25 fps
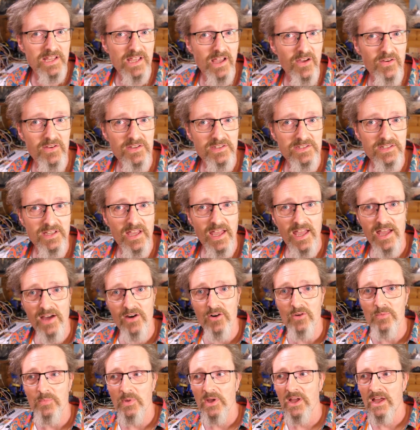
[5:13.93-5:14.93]
going to
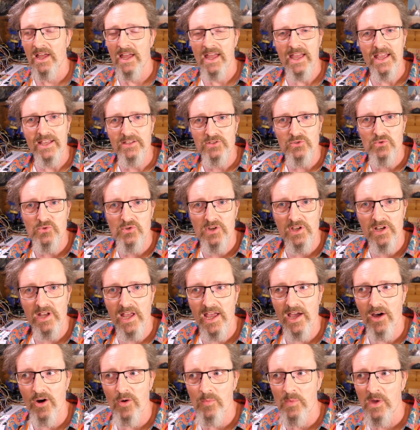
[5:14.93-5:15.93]
help. It's all going to
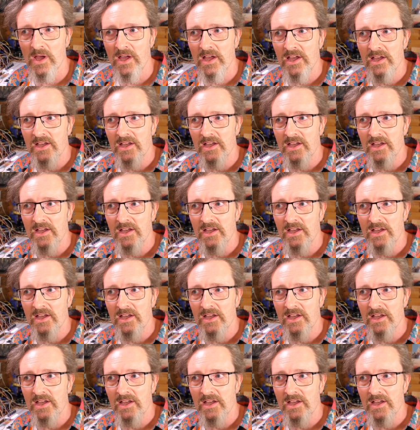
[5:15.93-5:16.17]
help.